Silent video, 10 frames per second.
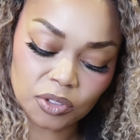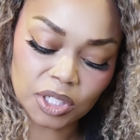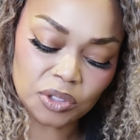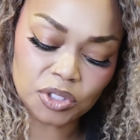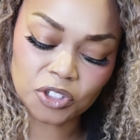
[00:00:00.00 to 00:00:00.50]
You
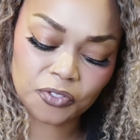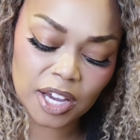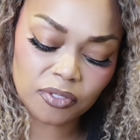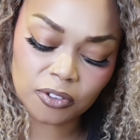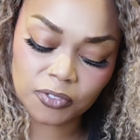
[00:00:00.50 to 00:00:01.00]
can use your
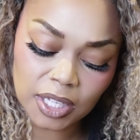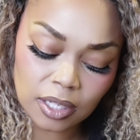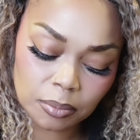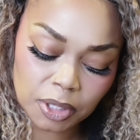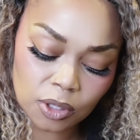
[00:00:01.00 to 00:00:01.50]
favorite
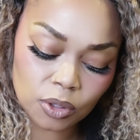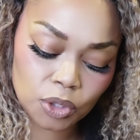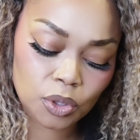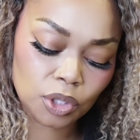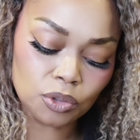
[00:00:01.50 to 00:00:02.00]
vegan milk,
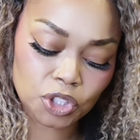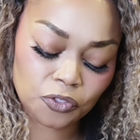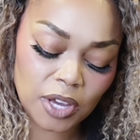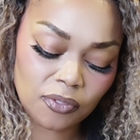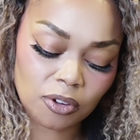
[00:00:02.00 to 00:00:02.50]
you can use your
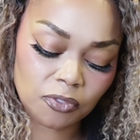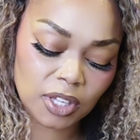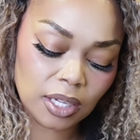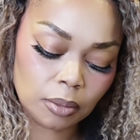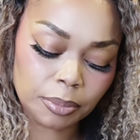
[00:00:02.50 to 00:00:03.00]
favorite
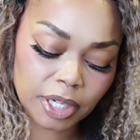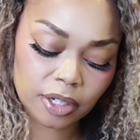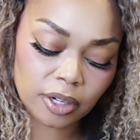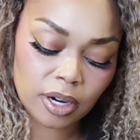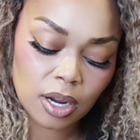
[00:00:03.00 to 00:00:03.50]
vegan
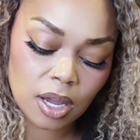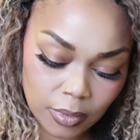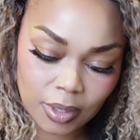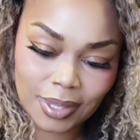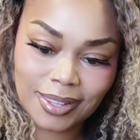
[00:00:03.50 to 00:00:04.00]
butter.
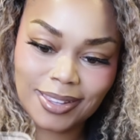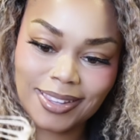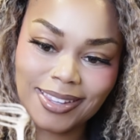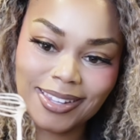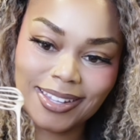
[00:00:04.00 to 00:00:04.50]

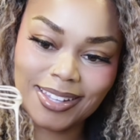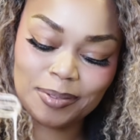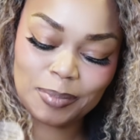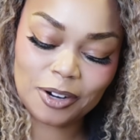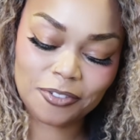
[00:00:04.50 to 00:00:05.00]

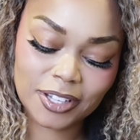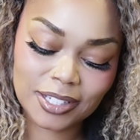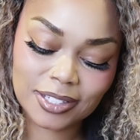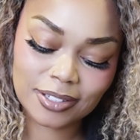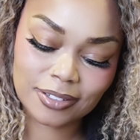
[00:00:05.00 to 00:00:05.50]

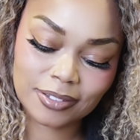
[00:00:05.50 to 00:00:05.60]
Perfect.